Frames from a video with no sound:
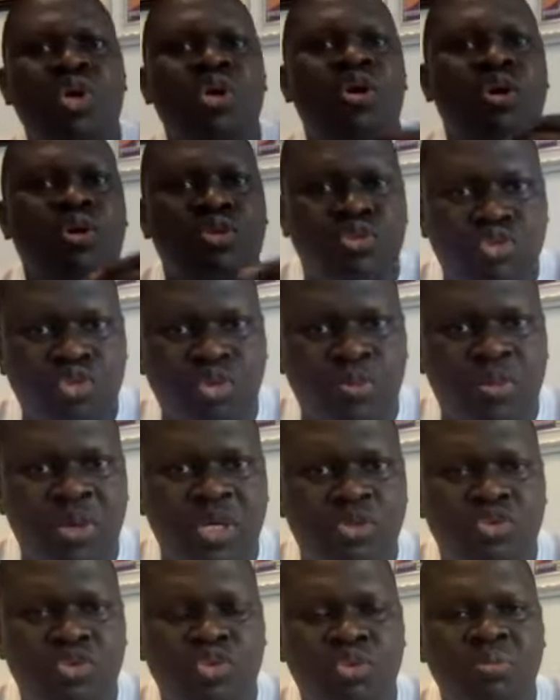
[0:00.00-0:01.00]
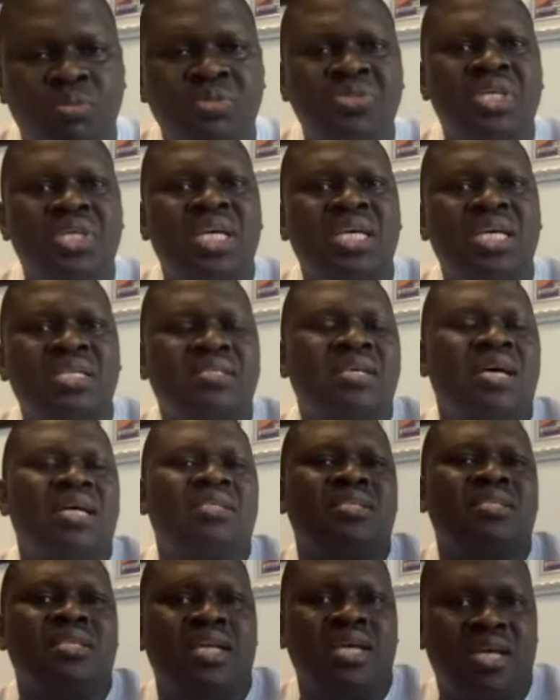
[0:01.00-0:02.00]
or 2-bedroom in
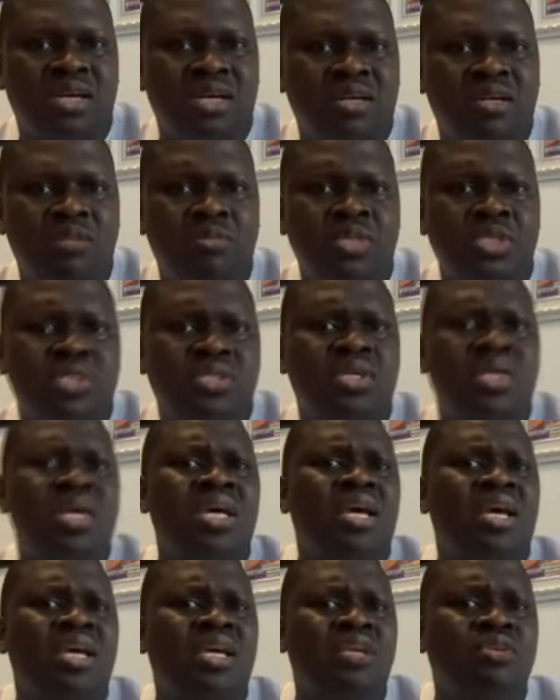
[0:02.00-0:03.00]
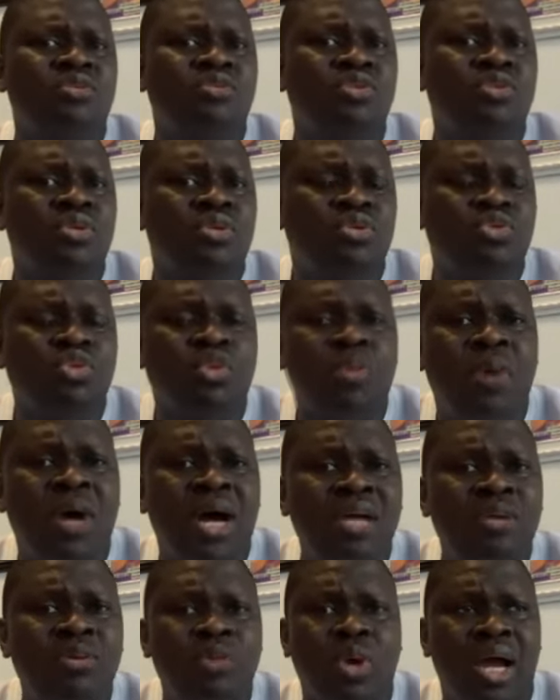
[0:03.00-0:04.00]
certain economies. In
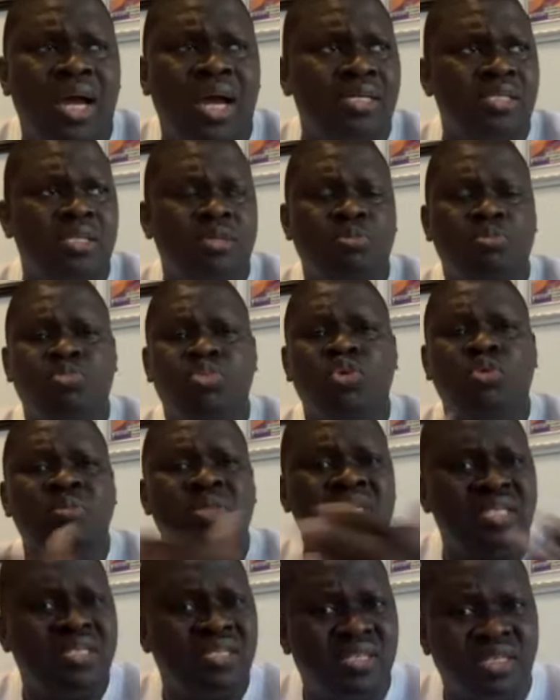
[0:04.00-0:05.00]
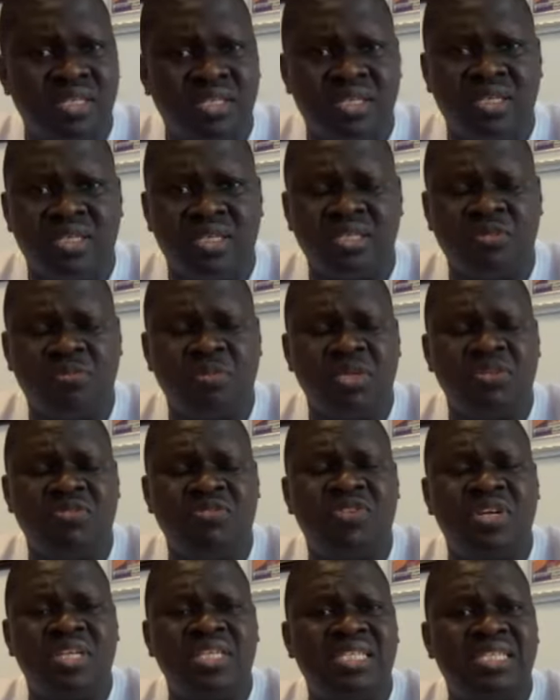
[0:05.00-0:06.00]
Dubai, we're in a booming season. It's been
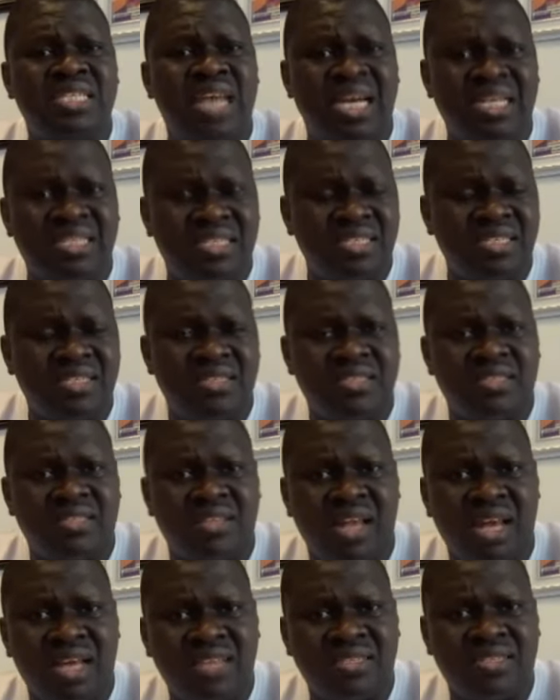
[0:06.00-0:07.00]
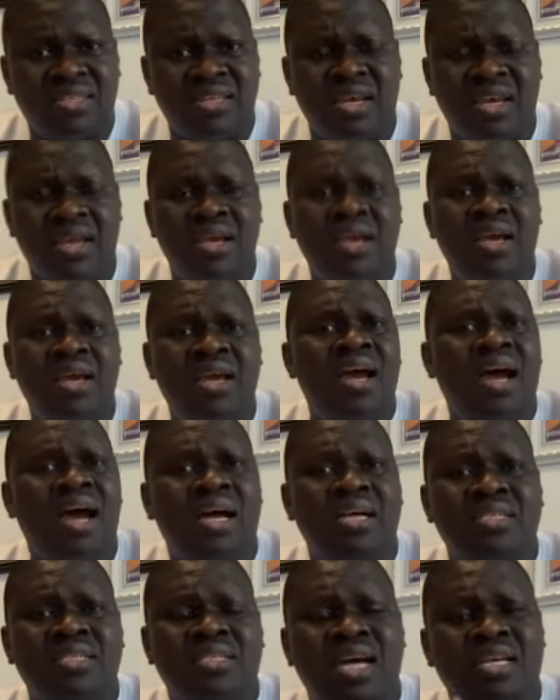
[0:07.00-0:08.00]
fantastic since last year,
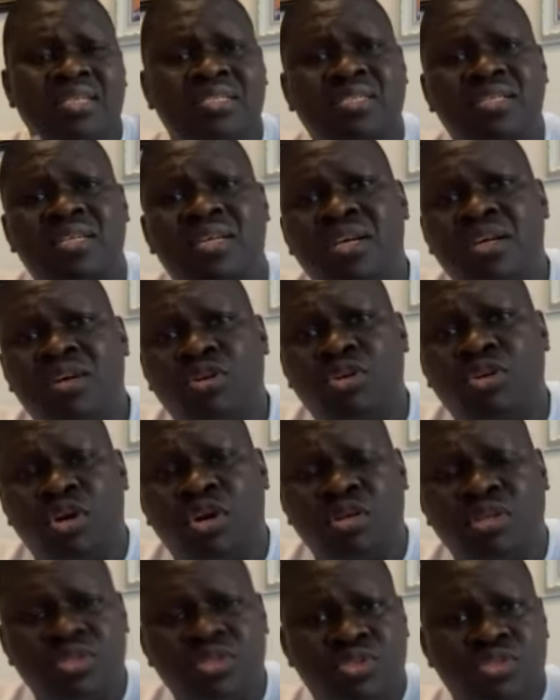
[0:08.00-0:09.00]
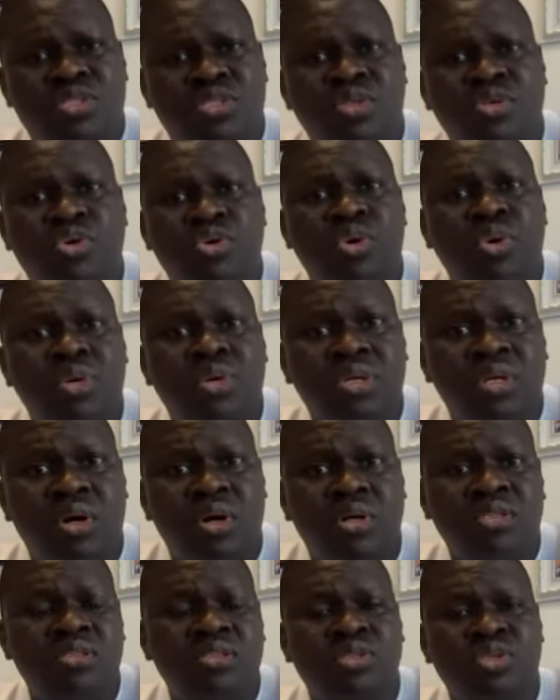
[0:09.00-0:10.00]
and that run is still going
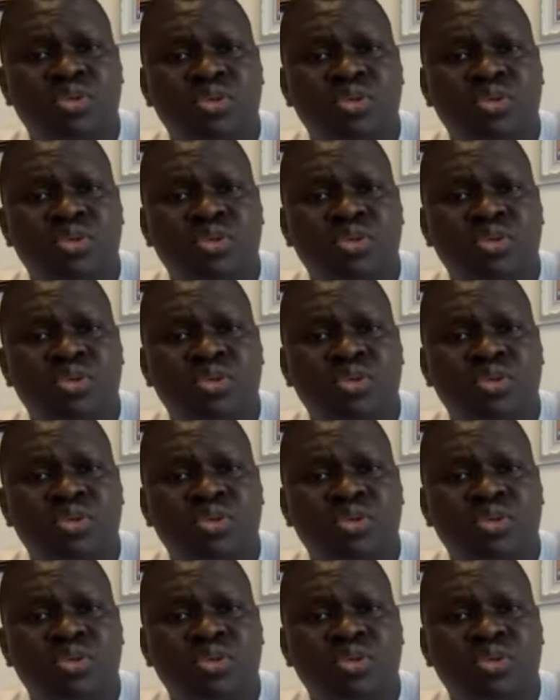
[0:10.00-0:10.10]
on due